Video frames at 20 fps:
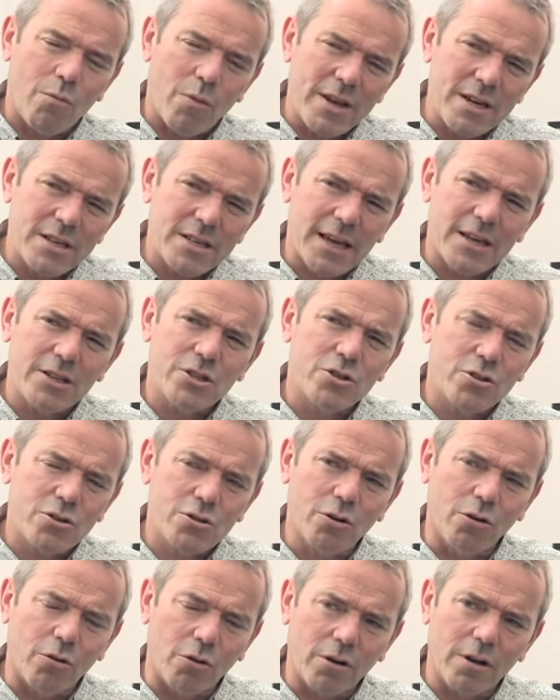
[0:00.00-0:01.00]
When you say
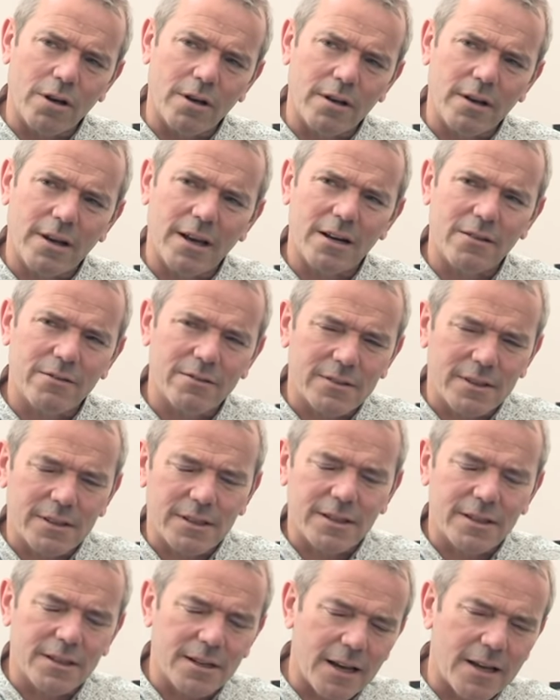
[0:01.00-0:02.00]
sulk, kind
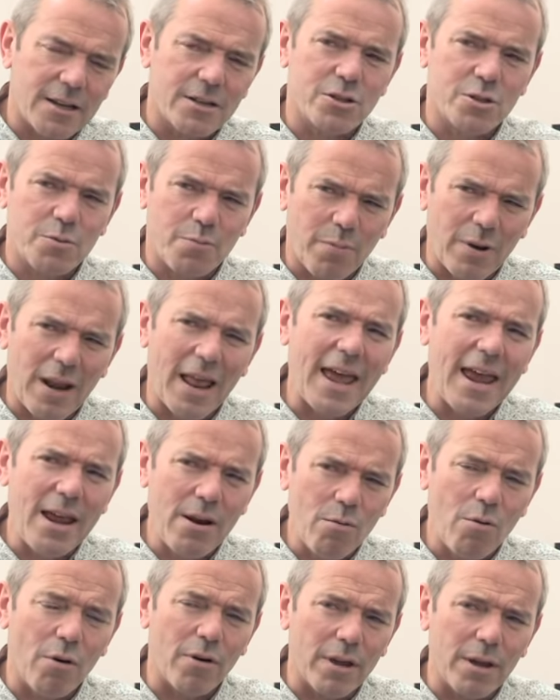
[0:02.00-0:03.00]
of
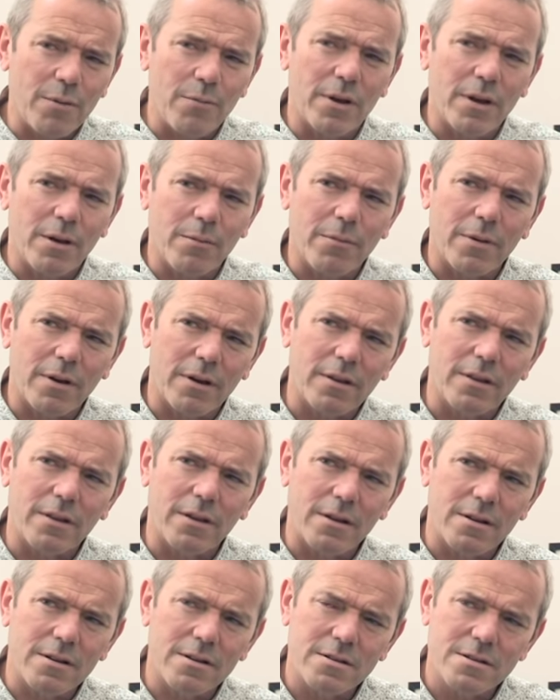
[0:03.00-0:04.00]
explain what you mean by
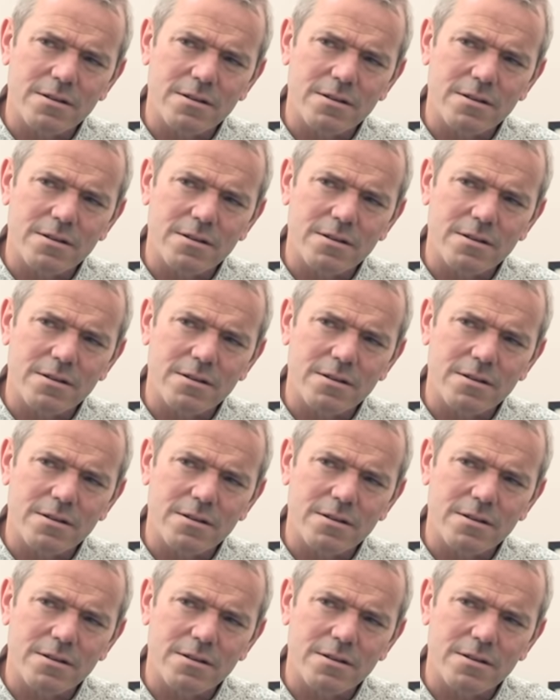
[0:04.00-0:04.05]
that.